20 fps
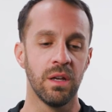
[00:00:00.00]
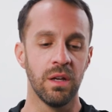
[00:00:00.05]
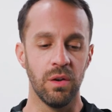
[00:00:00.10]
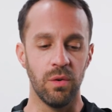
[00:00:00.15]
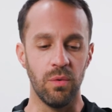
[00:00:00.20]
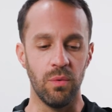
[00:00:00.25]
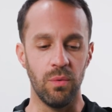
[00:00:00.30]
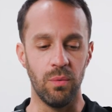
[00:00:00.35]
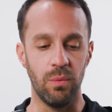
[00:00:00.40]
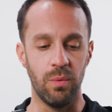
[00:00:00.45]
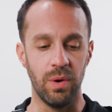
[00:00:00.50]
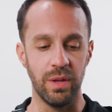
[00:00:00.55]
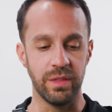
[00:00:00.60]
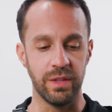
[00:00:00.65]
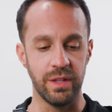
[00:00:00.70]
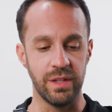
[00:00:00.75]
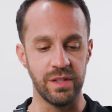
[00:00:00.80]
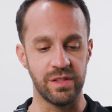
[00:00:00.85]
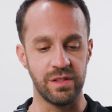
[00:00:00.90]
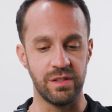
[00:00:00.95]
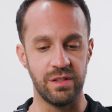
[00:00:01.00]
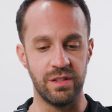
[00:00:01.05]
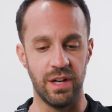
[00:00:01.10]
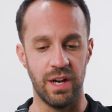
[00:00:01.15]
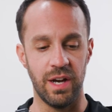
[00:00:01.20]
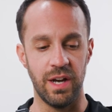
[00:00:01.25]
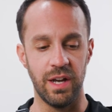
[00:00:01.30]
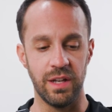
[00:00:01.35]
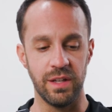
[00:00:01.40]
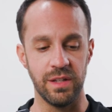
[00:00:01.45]
What this
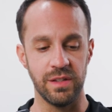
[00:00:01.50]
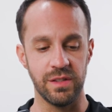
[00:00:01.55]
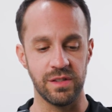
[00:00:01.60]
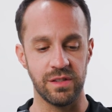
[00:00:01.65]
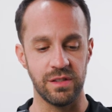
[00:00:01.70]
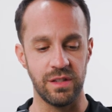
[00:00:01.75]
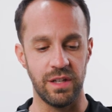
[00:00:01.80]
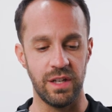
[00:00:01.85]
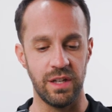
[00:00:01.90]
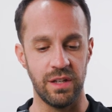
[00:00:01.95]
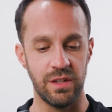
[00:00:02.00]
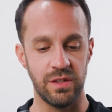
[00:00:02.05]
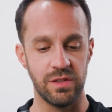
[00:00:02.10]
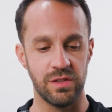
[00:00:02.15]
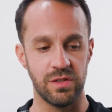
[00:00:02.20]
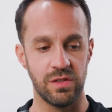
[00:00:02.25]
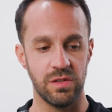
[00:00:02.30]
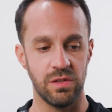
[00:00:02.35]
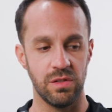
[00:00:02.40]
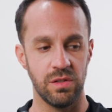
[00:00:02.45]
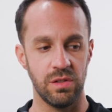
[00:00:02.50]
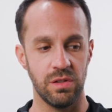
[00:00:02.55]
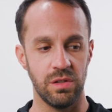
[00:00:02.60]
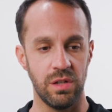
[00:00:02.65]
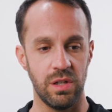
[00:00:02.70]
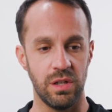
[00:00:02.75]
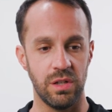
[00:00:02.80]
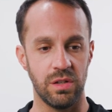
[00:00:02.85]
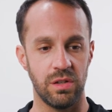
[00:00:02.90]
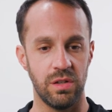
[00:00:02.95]
does is
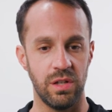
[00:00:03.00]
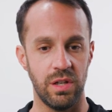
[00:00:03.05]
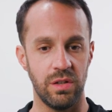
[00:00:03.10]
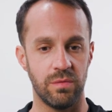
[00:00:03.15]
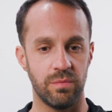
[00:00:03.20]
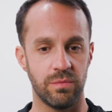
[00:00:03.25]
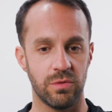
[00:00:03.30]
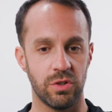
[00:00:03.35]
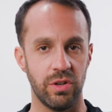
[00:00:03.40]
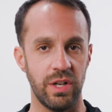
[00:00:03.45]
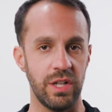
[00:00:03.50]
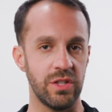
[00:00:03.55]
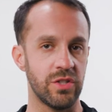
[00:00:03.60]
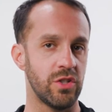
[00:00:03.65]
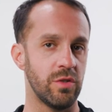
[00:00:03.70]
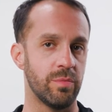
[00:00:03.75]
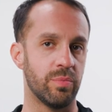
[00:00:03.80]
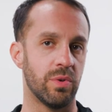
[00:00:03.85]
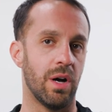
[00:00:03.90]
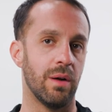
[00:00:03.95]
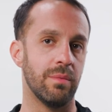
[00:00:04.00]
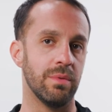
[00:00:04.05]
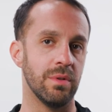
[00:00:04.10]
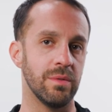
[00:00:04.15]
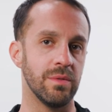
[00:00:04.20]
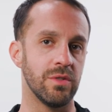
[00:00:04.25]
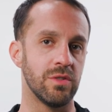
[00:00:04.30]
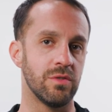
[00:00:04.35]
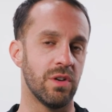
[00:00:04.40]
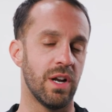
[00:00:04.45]
it creates two
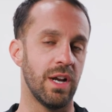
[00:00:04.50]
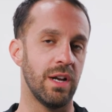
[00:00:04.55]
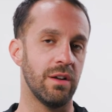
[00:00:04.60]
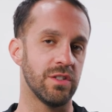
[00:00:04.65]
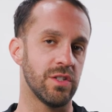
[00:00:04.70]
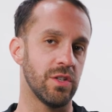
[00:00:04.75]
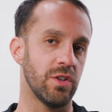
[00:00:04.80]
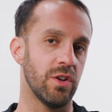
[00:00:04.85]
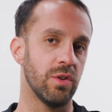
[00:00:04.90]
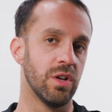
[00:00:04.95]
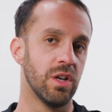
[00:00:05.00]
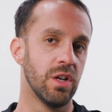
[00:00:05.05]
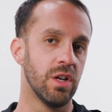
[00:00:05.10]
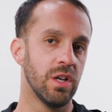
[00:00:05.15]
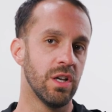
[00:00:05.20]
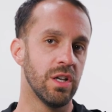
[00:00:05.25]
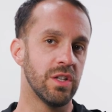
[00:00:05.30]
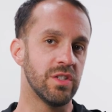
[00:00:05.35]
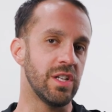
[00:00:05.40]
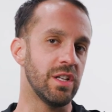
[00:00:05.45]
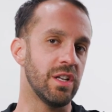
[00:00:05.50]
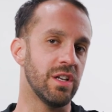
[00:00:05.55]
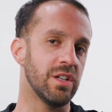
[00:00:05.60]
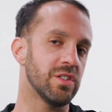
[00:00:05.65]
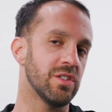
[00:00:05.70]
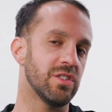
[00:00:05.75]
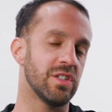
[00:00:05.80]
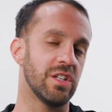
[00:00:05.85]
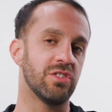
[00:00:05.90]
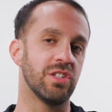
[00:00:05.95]
problems, right? So Sena has
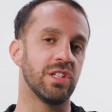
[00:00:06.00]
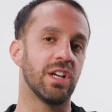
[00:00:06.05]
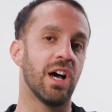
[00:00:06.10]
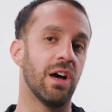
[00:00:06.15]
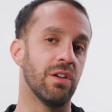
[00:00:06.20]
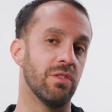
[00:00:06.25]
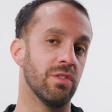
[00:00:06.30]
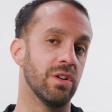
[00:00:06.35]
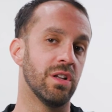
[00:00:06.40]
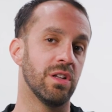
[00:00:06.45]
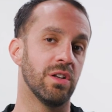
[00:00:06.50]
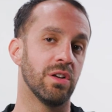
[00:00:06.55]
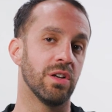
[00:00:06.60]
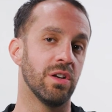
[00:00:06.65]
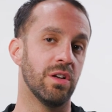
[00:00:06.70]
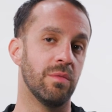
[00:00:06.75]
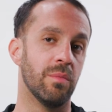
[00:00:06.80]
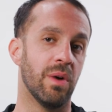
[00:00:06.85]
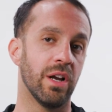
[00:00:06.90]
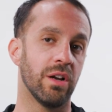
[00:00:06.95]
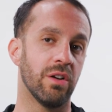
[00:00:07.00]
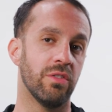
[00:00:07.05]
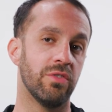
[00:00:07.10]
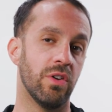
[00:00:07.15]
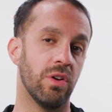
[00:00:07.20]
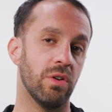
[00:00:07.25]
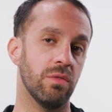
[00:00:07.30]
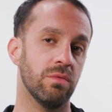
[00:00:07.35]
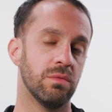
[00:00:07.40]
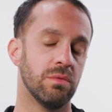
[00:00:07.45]
essentially gotten rid of their good
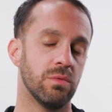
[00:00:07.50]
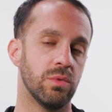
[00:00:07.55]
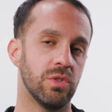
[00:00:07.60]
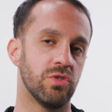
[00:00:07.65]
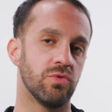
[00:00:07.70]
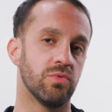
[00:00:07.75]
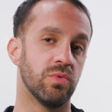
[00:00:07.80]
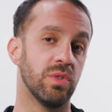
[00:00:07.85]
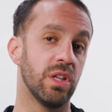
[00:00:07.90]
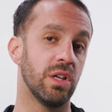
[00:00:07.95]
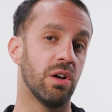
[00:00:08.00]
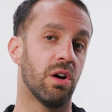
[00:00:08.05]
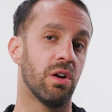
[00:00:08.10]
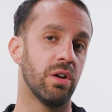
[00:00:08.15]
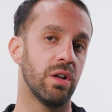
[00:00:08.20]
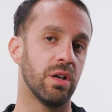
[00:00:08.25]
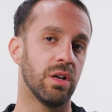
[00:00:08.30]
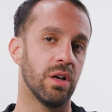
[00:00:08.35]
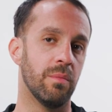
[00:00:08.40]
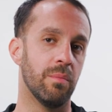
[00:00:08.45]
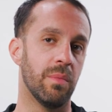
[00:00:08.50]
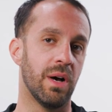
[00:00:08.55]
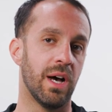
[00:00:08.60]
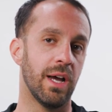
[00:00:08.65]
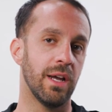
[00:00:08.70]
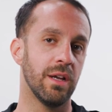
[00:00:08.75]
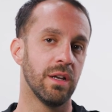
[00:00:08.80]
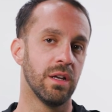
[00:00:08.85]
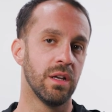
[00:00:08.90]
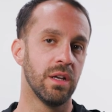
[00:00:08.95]
microphone, which is really hard to come by.